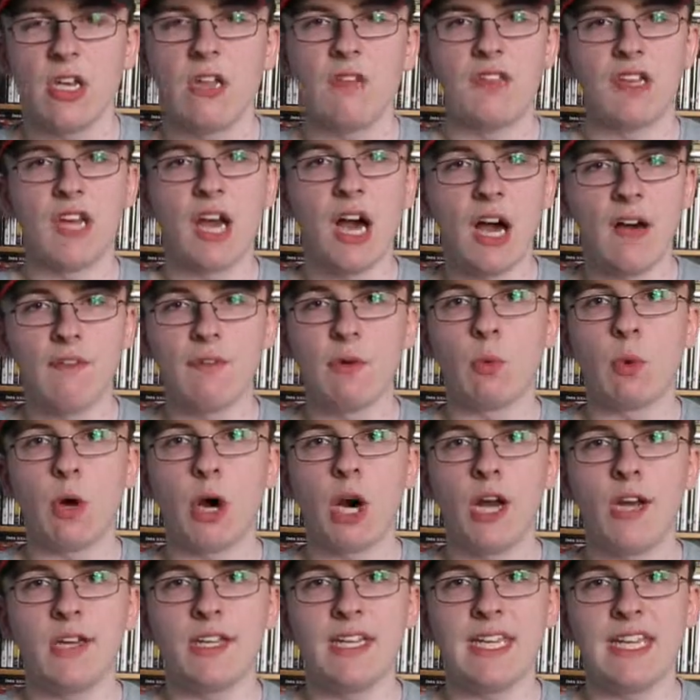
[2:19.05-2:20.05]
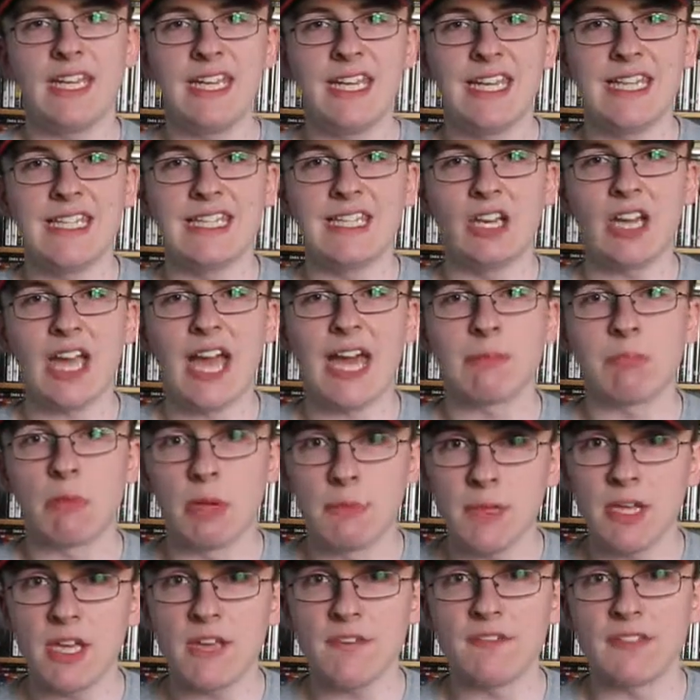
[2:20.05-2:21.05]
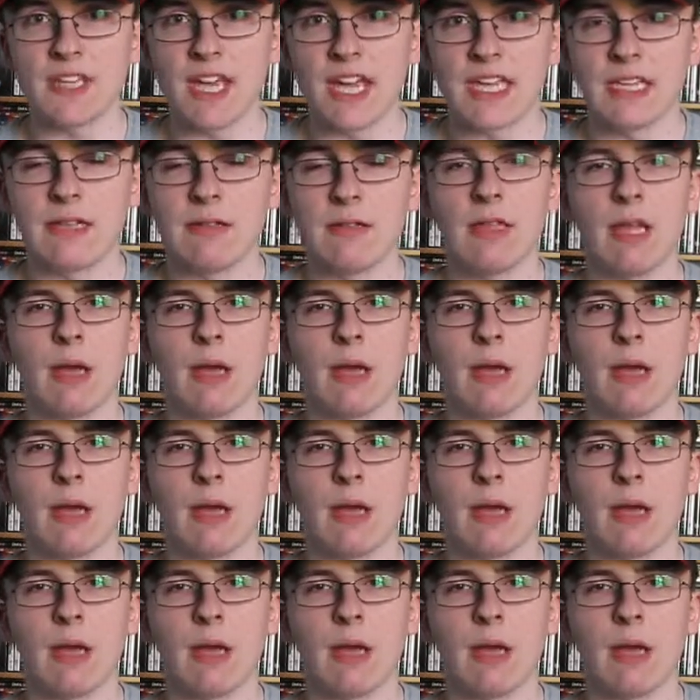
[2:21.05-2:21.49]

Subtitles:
The other one is I had my birthday.